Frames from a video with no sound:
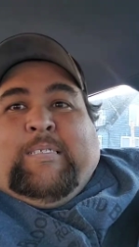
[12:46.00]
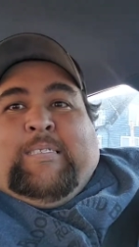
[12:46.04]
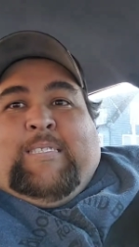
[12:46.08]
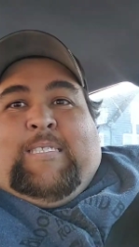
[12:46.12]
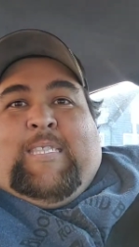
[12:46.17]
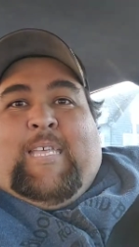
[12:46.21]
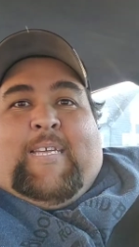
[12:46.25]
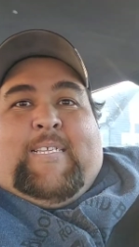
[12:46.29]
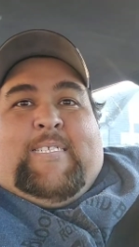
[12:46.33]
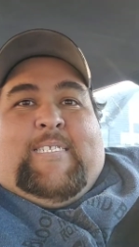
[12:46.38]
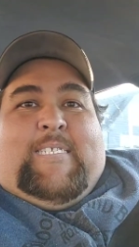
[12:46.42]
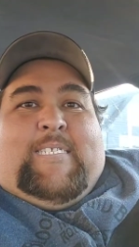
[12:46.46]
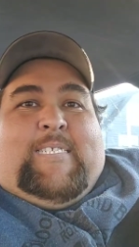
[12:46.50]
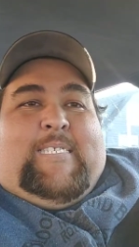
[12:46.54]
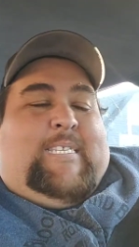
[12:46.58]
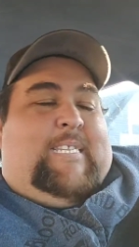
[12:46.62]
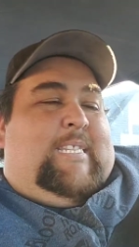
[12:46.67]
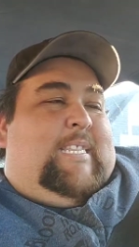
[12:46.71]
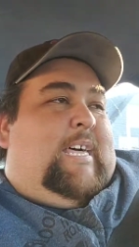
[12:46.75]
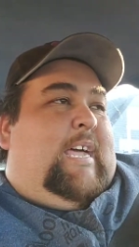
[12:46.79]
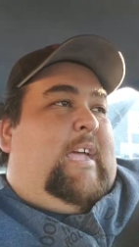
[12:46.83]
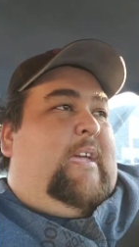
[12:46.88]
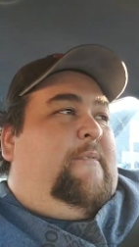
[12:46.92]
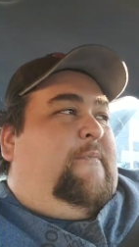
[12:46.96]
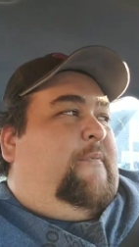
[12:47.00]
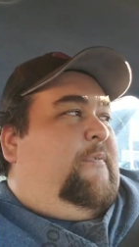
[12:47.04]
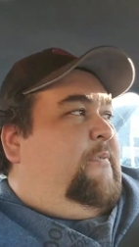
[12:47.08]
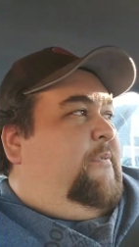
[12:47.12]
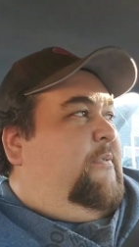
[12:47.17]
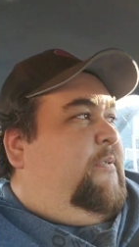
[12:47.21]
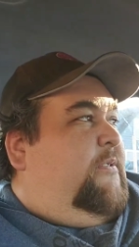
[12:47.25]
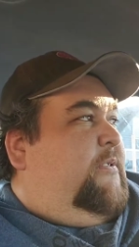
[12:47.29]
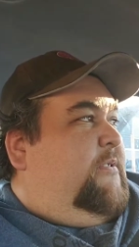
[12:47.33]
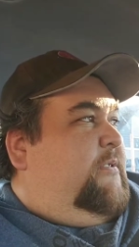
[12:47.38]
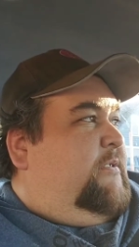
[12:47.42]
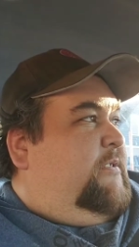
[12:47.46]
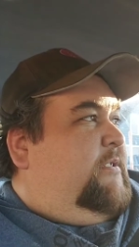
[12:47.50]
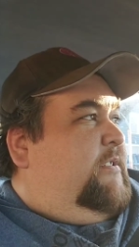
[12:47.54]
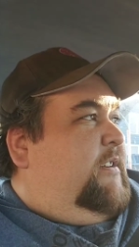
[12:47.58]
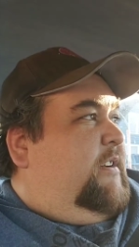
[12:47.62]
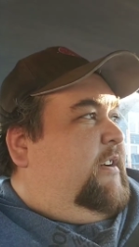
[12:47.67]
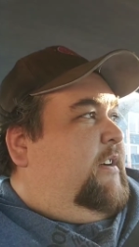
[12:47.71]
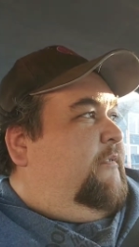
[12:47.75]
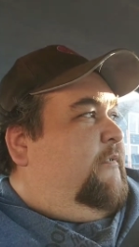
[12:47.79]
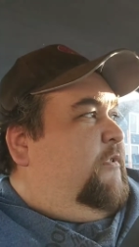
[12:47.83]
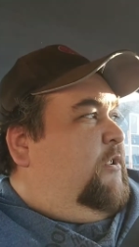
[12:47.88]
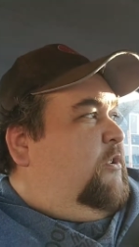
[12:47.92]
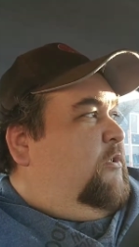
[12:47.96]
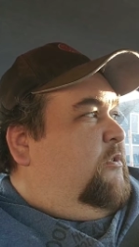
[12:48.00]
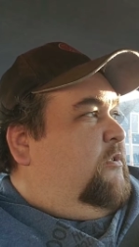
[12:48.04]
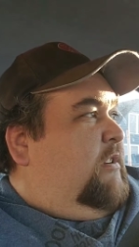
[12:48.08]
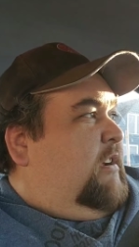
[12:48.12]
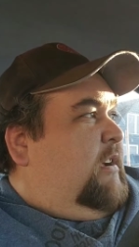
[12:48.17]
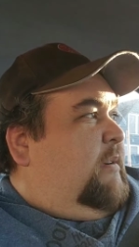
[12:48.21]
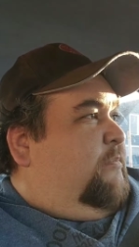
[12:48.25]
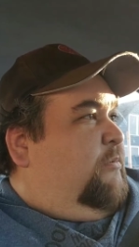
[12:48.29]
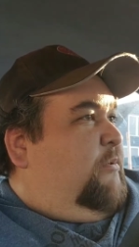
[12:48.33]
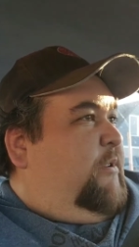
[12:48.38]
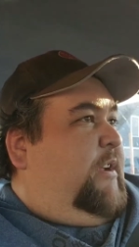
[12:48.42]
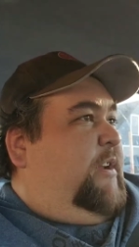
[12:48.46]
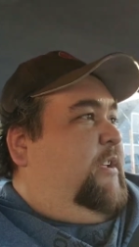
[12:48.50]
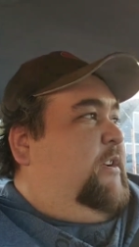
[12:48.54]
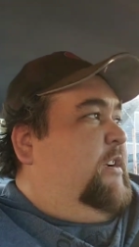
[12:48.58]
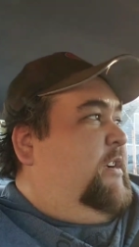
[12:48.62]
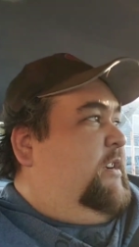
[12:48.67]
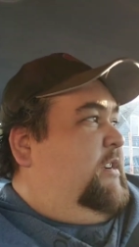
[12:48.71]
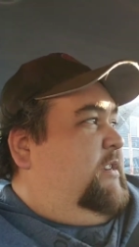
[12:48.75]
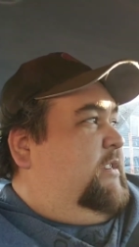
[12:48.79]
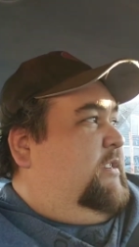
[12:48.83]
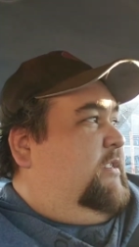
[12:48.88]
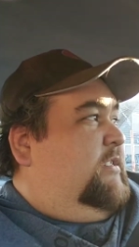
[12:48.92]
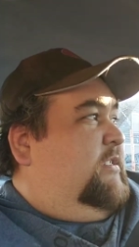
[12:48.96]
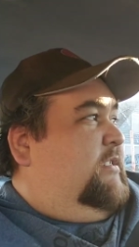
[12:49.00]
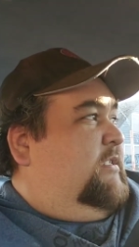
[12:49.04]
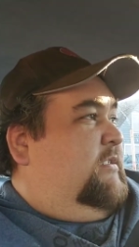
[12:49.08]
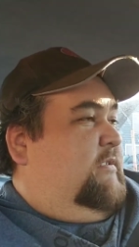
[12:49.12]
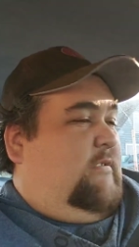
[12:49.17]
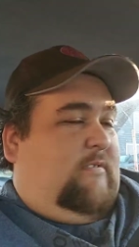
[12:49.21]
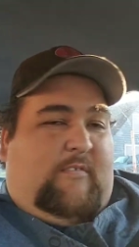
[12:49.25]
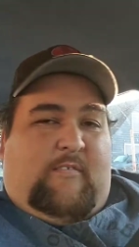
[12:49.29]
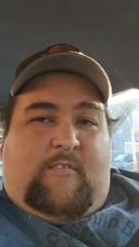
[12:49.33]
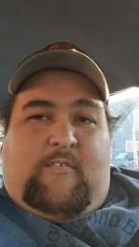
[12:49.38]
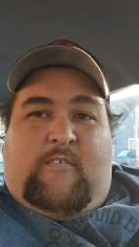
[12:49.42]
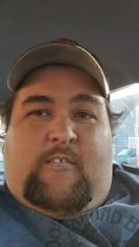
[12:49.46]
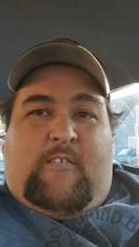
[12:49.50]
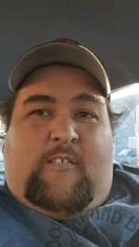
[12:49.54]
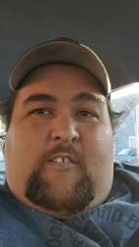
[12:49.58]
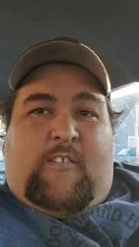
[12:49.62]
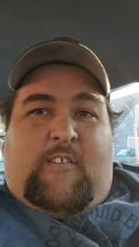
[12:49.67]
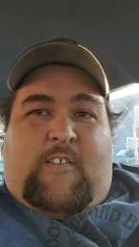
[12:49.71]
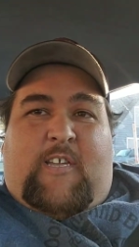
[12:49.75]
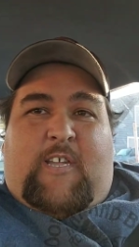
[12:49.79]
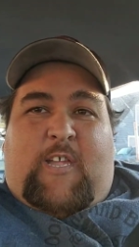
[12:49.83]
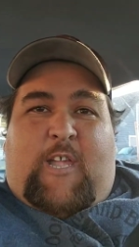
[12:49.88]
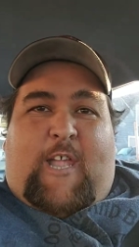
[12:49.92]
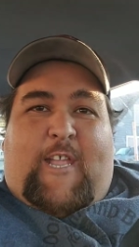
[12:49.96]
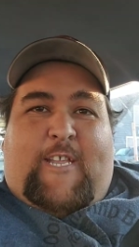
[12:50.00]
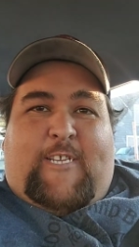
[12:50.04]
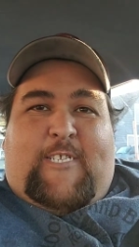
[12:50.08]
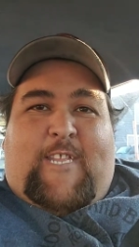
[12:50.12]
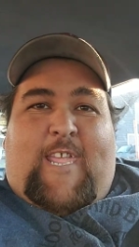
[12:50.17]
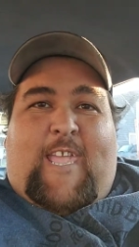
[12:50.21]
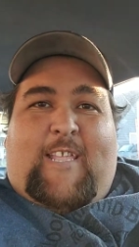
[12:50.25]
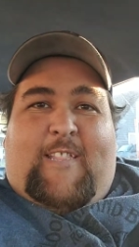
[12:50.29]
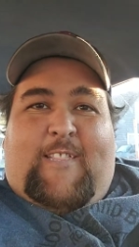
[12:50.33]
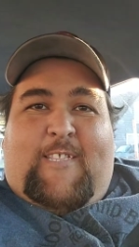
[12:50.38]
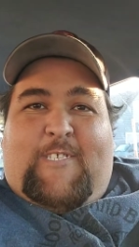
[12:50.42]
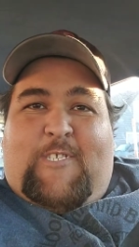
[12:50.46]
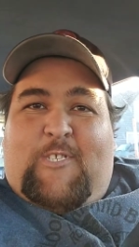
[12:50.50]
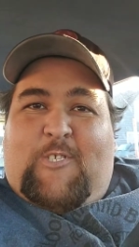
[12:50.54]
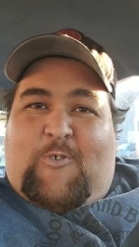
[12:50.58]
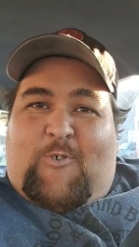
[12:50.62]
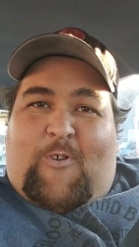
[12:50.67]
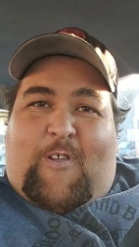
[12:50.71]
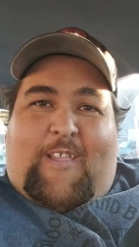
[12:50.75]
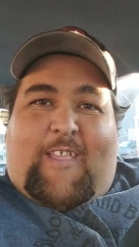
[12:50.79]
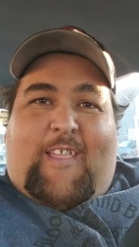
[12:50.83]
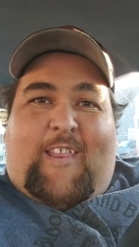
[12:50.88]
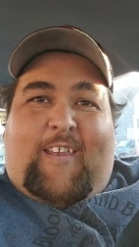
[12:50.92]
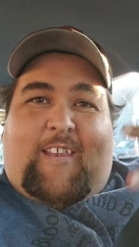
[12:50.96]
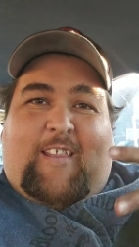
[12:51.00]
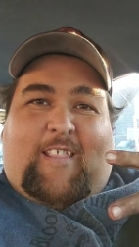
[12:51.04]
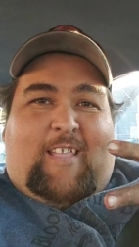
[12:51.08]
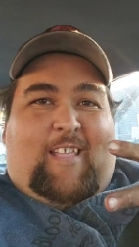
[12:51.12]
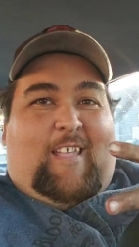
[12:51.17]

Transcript: Thus is the life of an owner-operator. Hashtag this is trucking.